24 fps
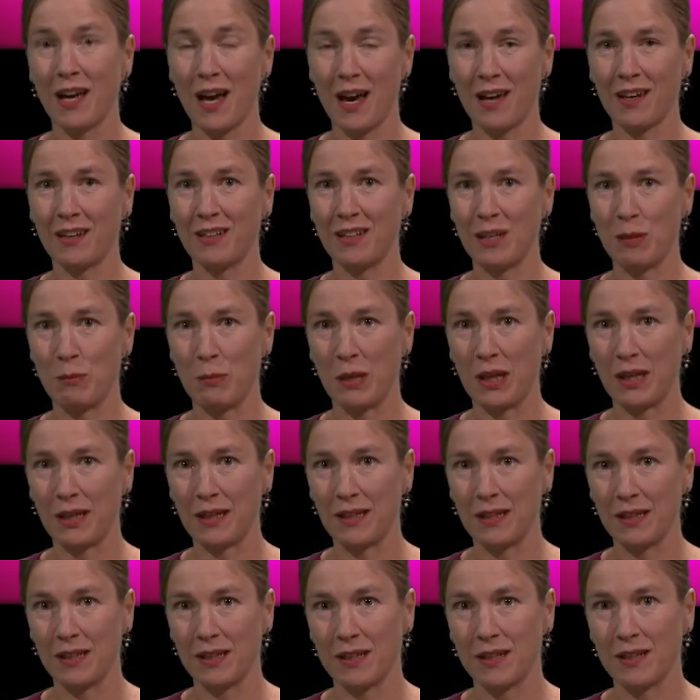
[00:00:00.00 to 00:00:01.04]

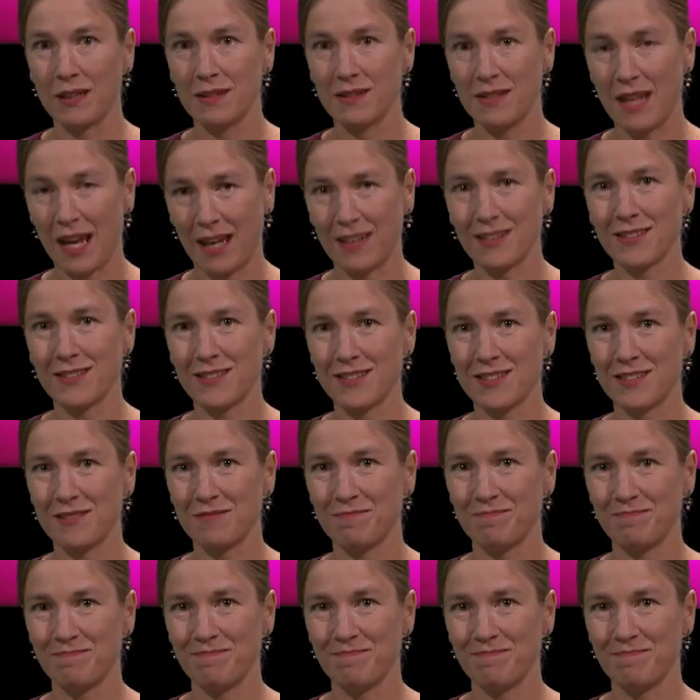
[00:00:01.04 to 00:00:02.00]
academic texts.